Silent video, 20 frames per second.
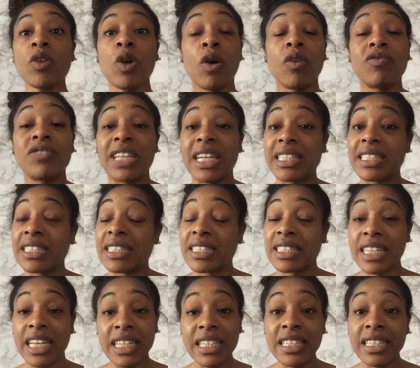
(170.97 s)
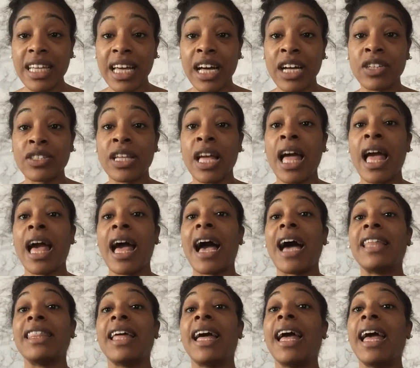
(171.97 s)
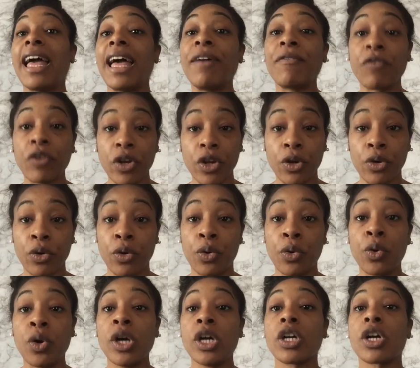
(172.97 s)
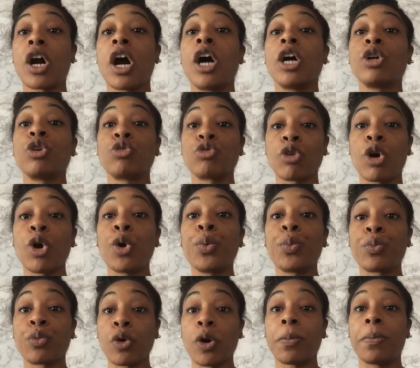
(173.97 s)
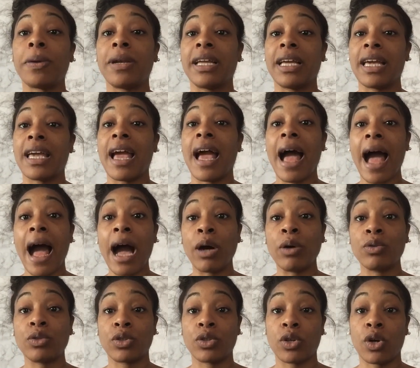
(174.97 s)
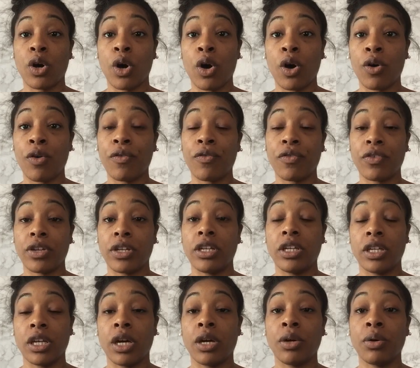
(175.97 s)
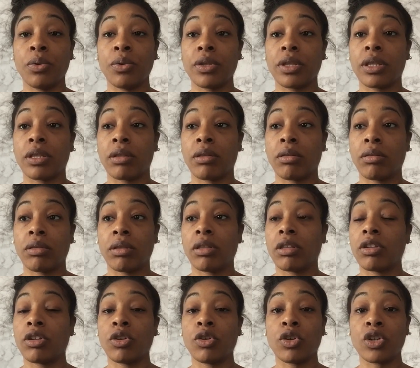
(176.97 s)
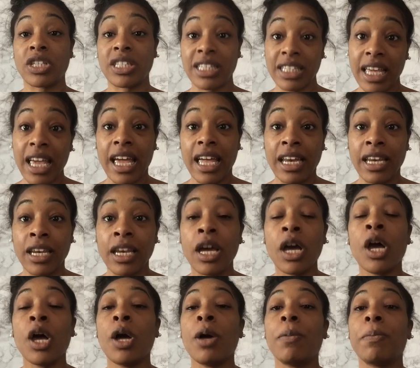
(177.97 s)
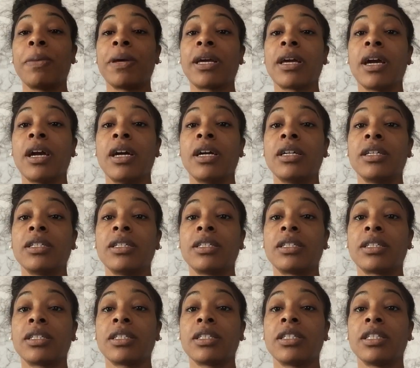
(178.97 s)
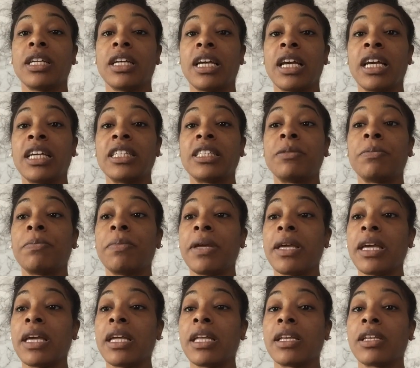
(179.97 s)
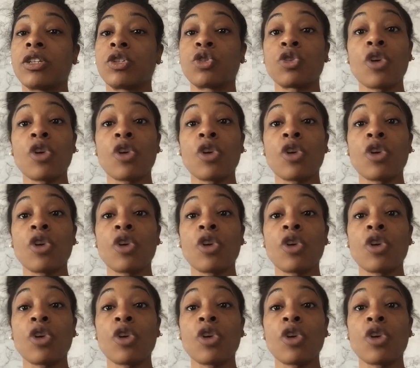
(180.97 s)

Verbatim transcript: of dead skin cells, and the hair follicle can't grow properly out of, you know, your skin because it's been